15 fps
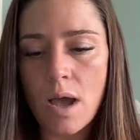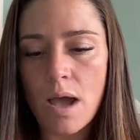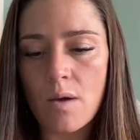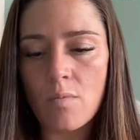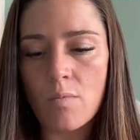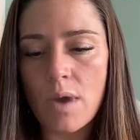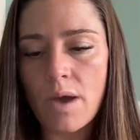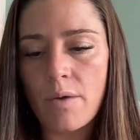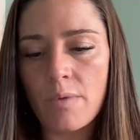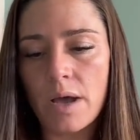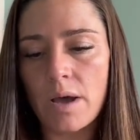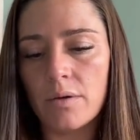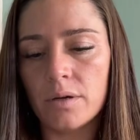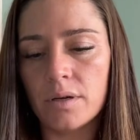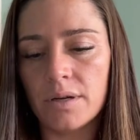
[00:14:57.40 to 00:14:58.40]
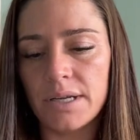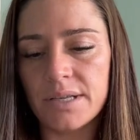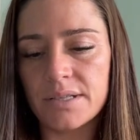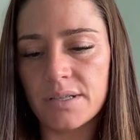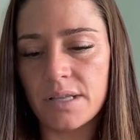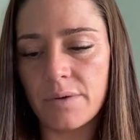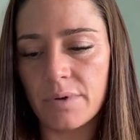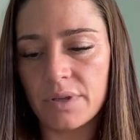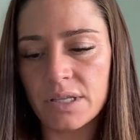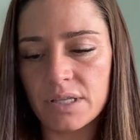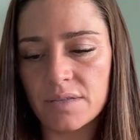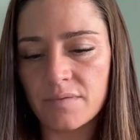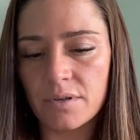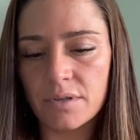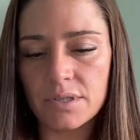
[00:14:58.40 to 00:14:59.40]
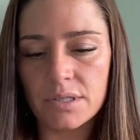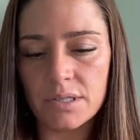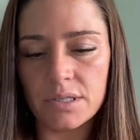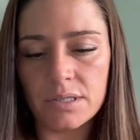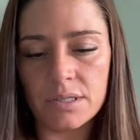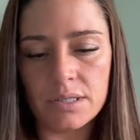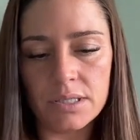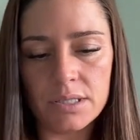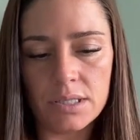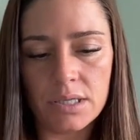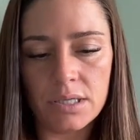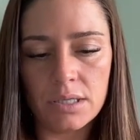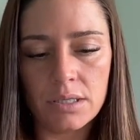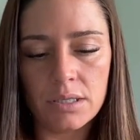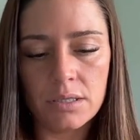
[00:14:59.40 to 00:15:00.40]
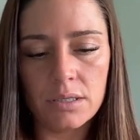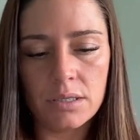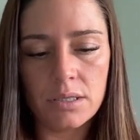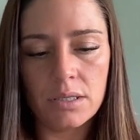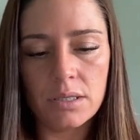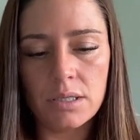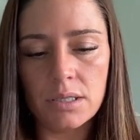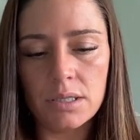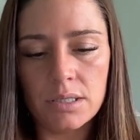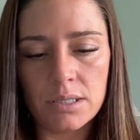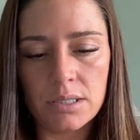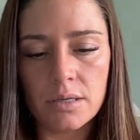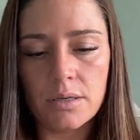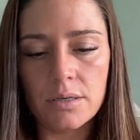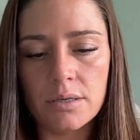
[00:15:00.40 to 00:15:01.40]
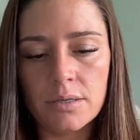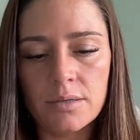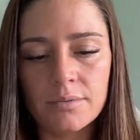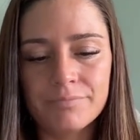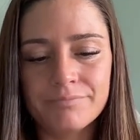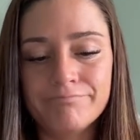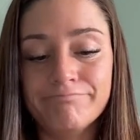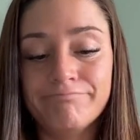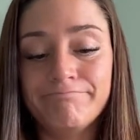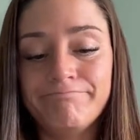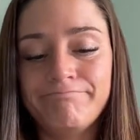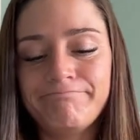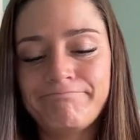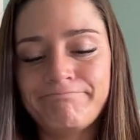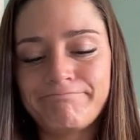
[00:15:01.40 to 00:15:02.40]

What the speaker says: Wow, wow, wow. All right, so they want this first, this second, this third. Mm-hmm.